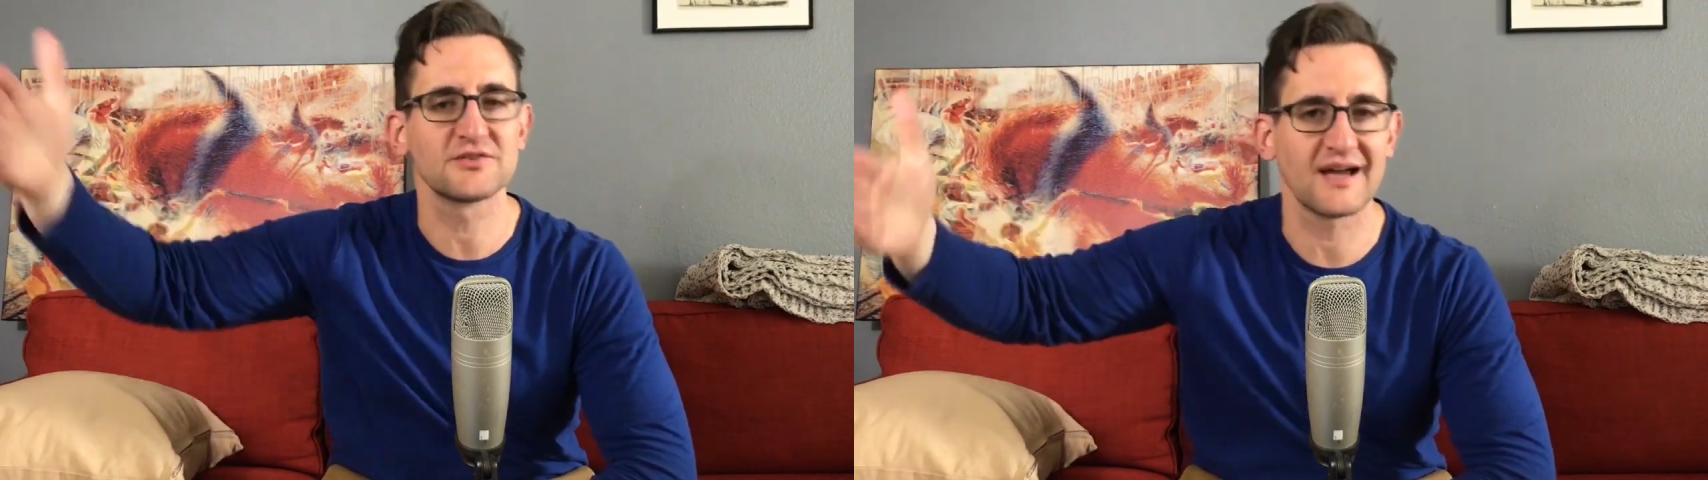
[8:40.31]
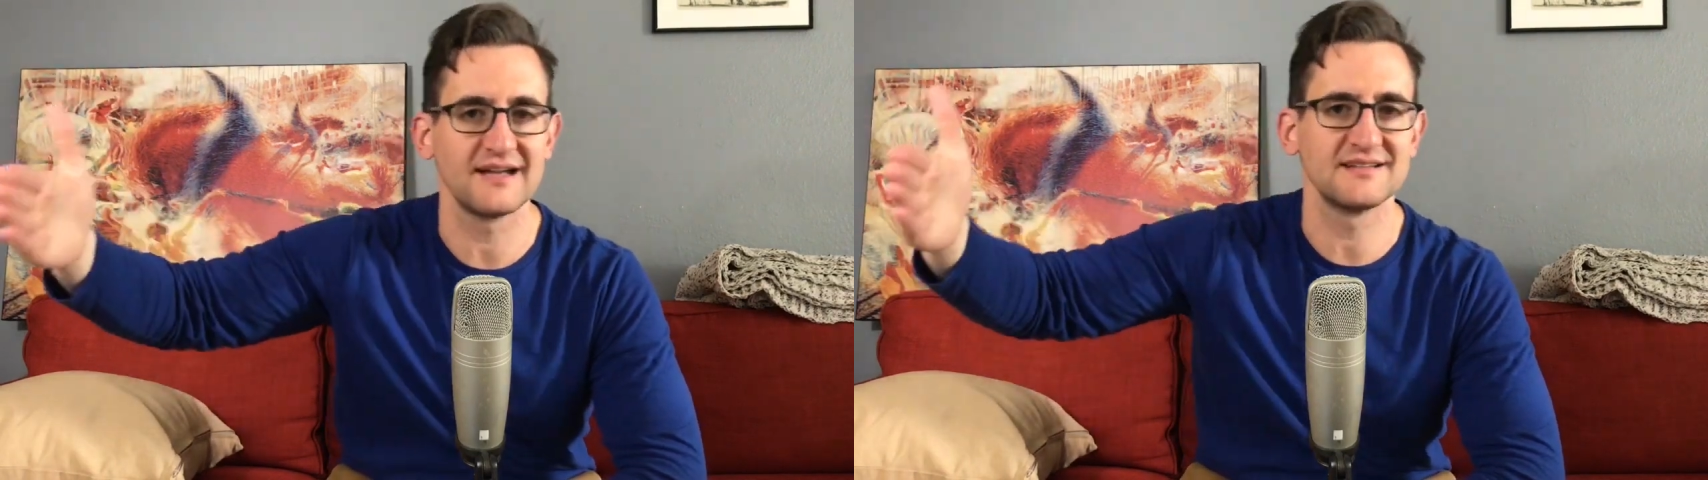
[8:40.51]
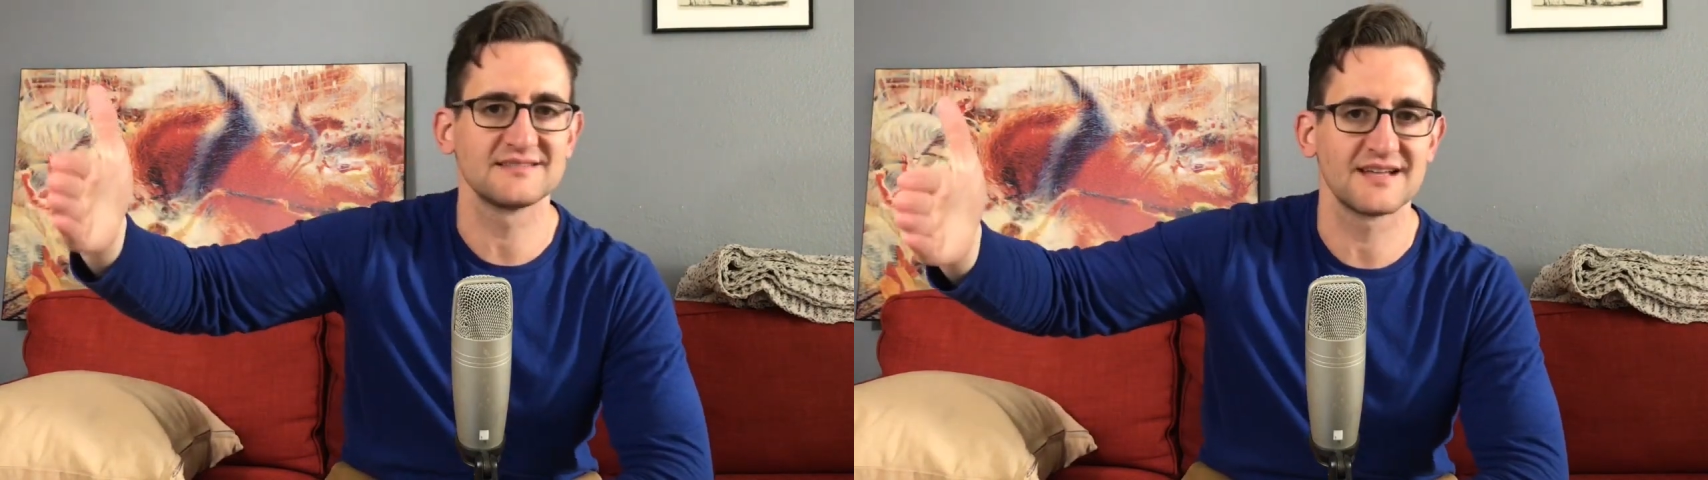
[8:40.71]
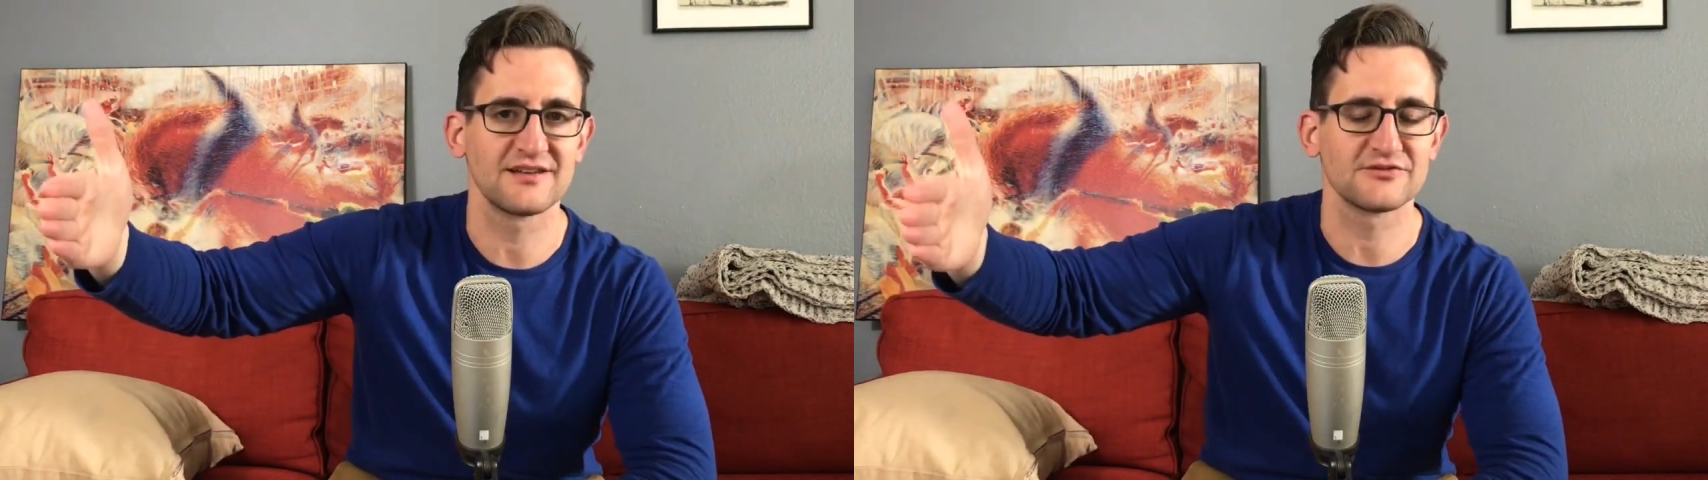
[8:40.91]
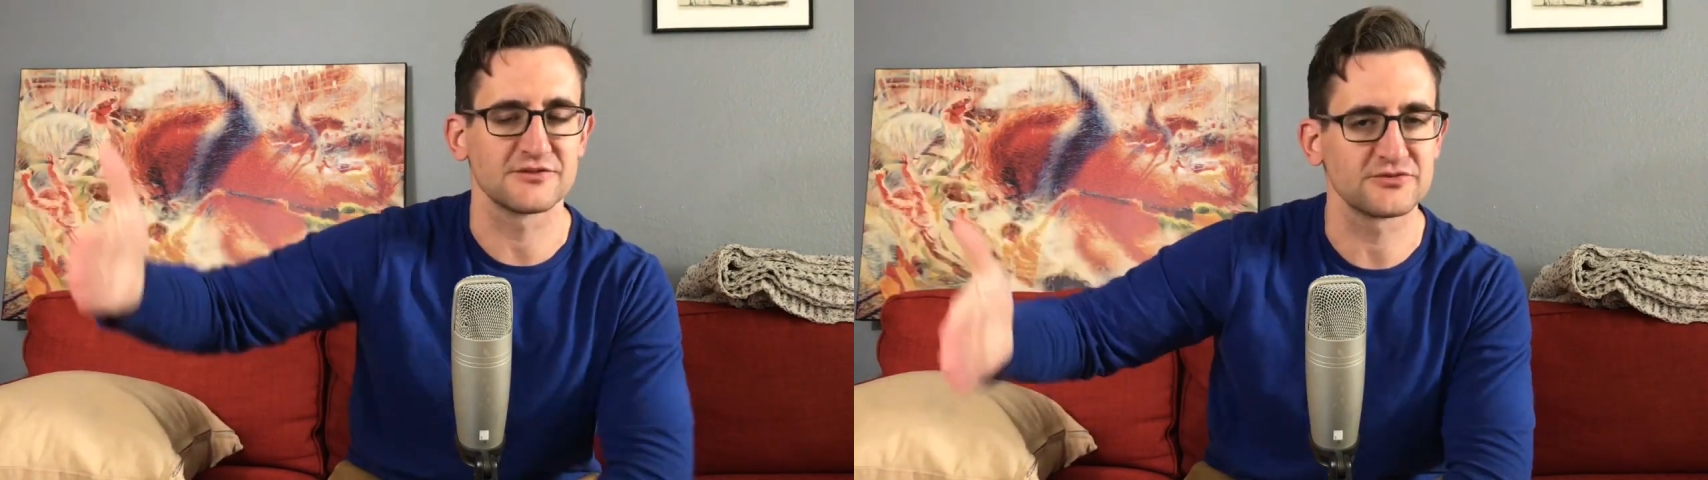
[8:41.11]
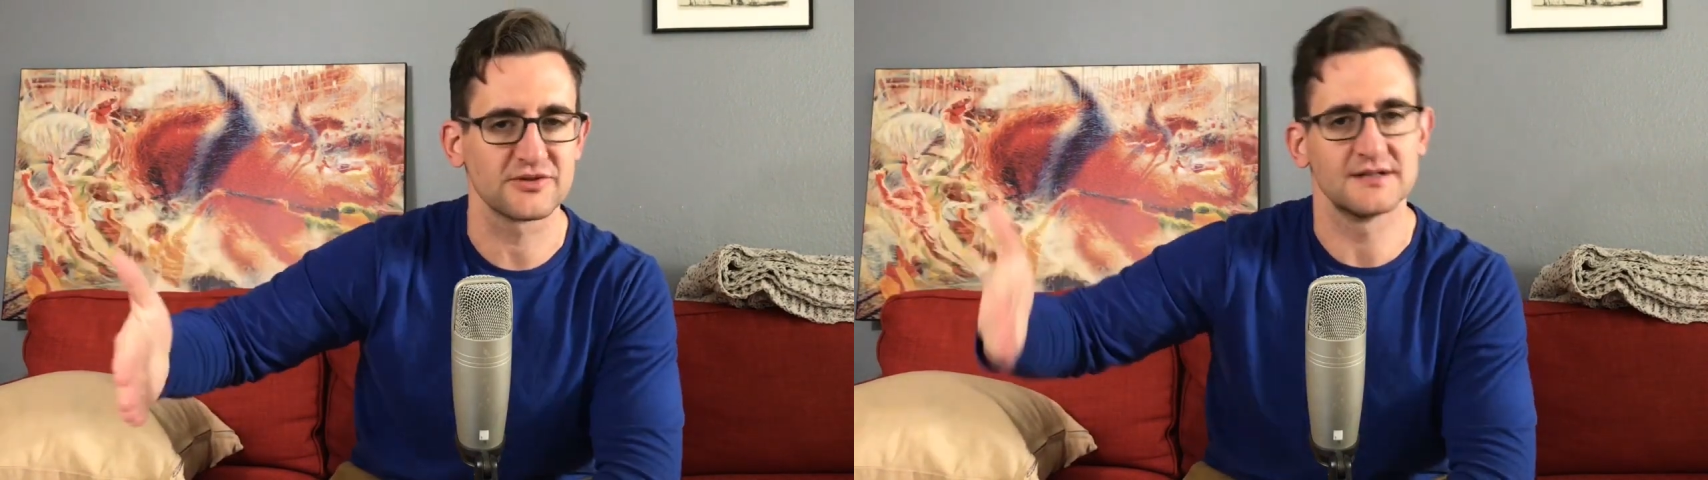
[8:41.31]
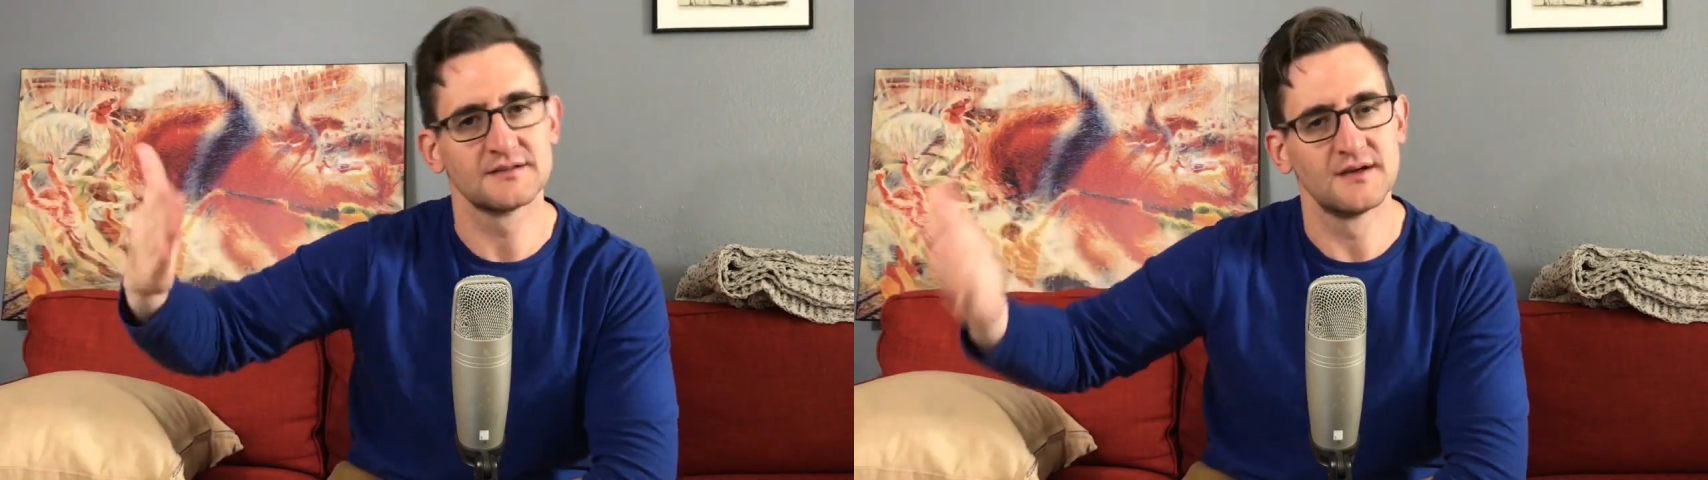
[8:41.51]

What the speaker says: high testosterone traits,